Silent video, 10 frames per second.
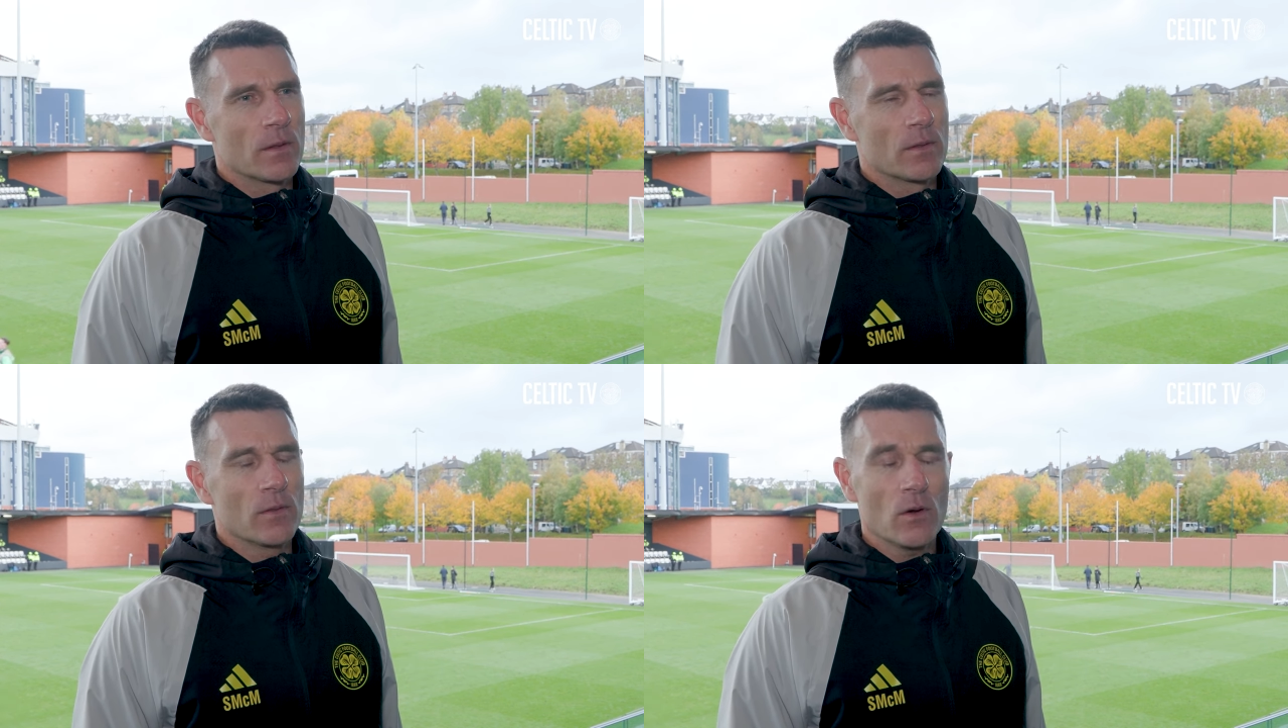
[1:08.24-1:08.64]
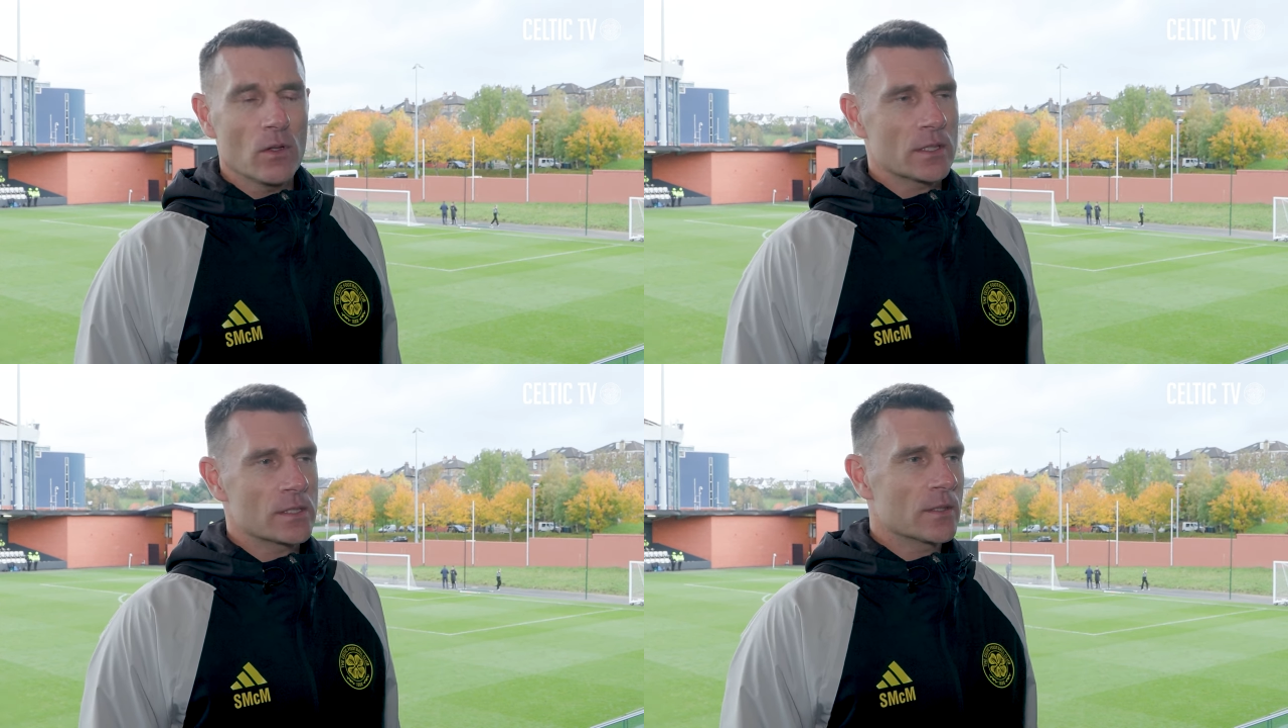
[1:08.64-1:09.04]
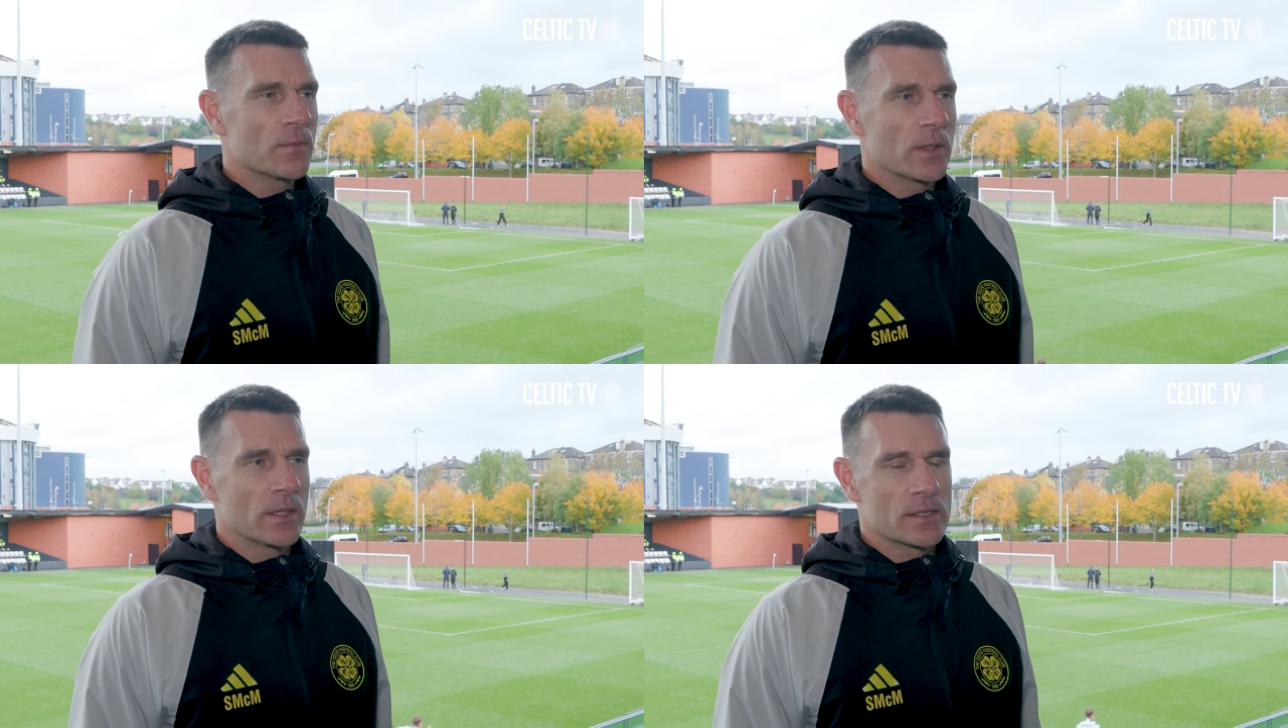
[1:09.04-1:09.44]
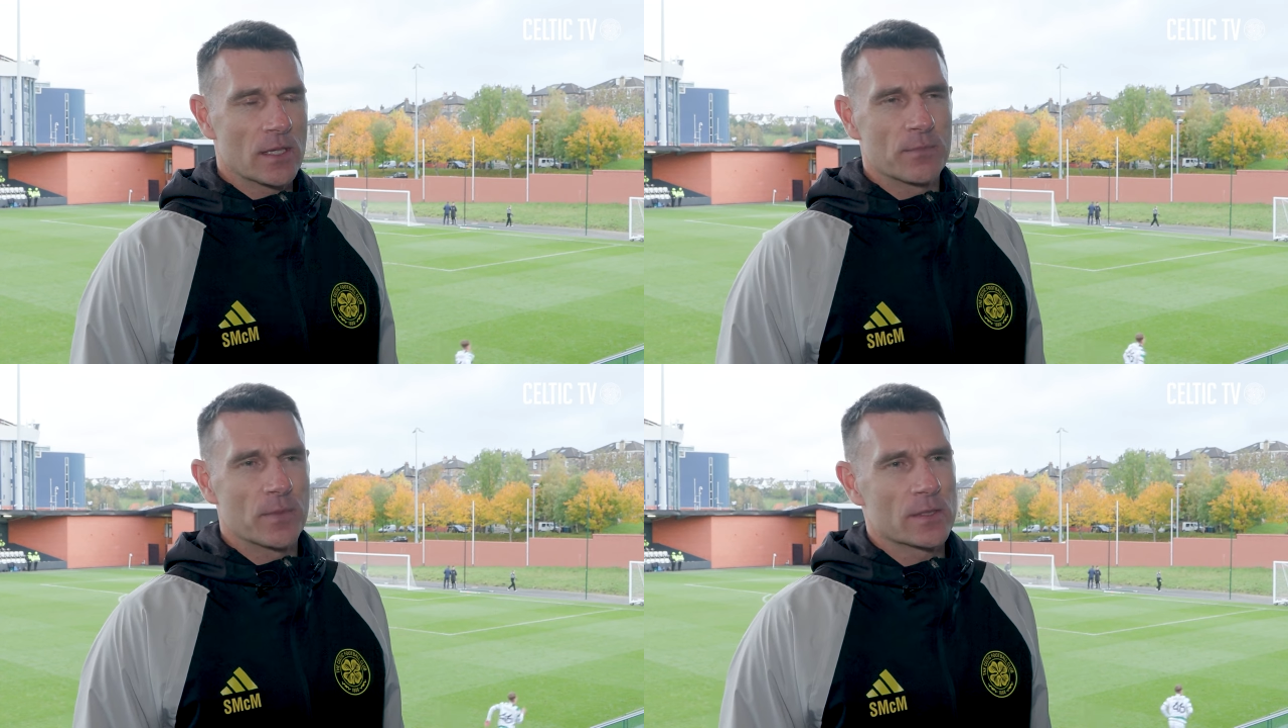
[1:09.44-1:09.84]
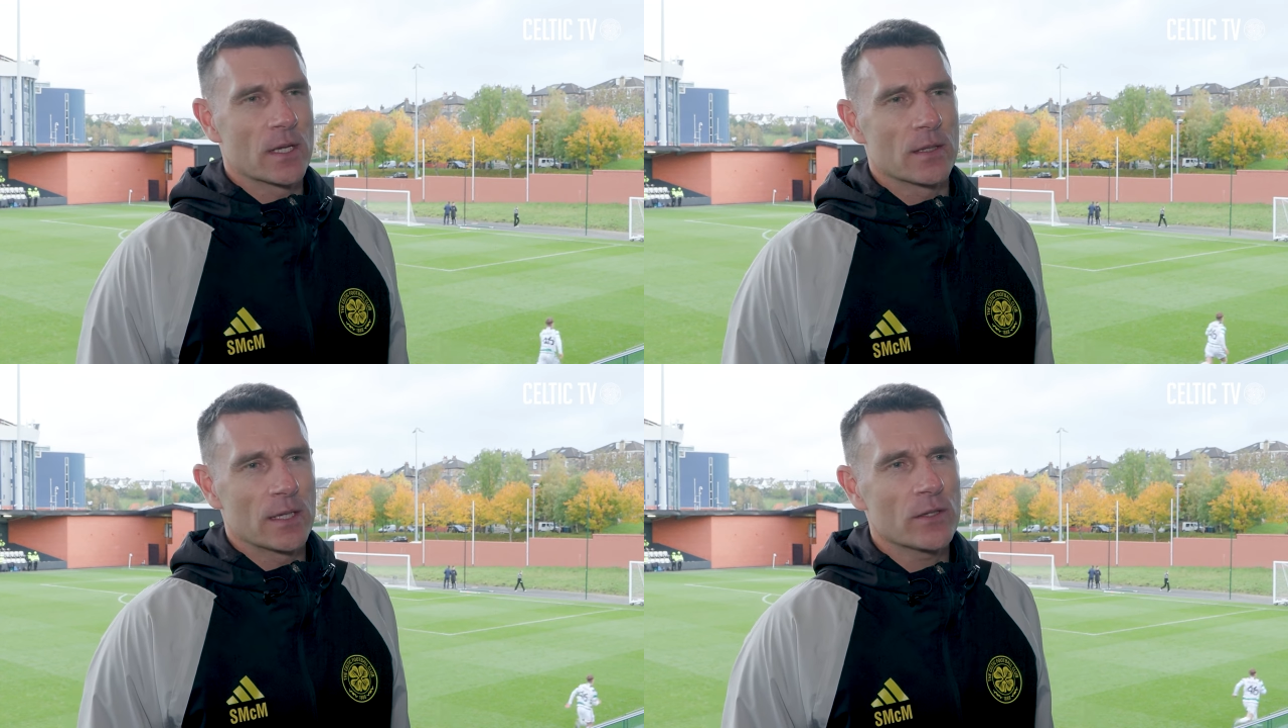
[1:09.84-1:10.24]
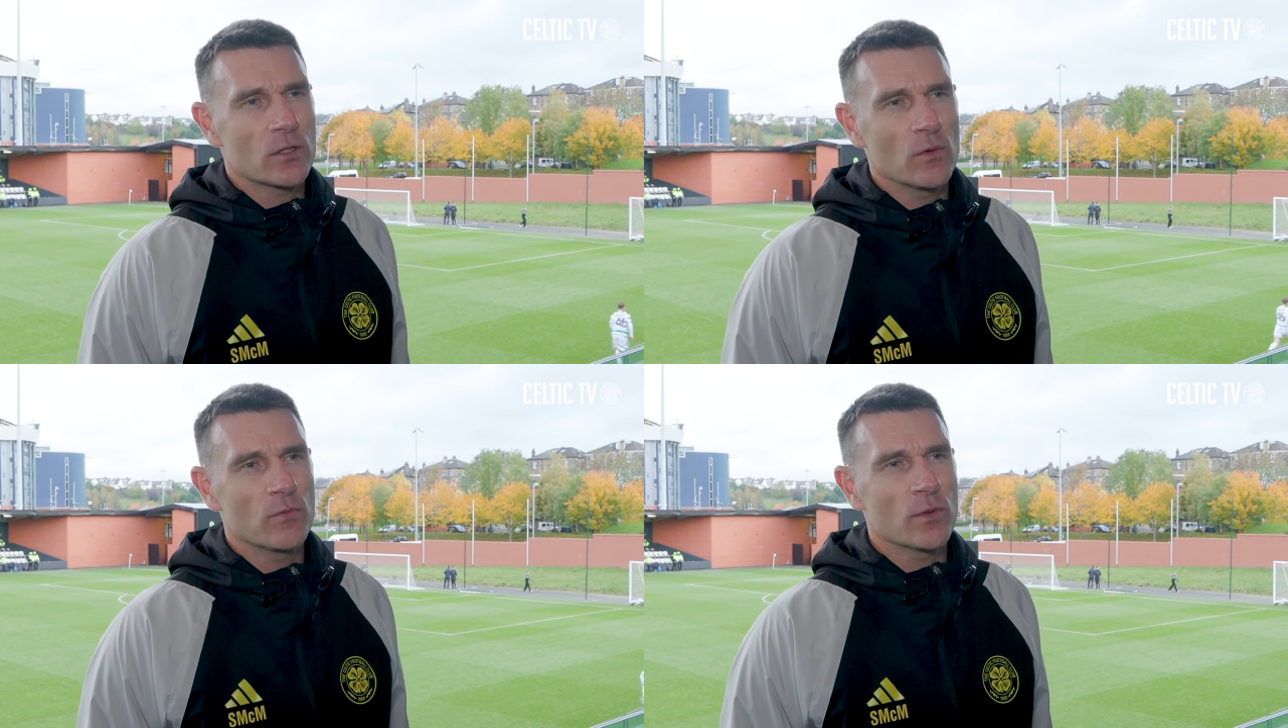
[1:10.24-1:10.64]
No, listen, and it's a learning curve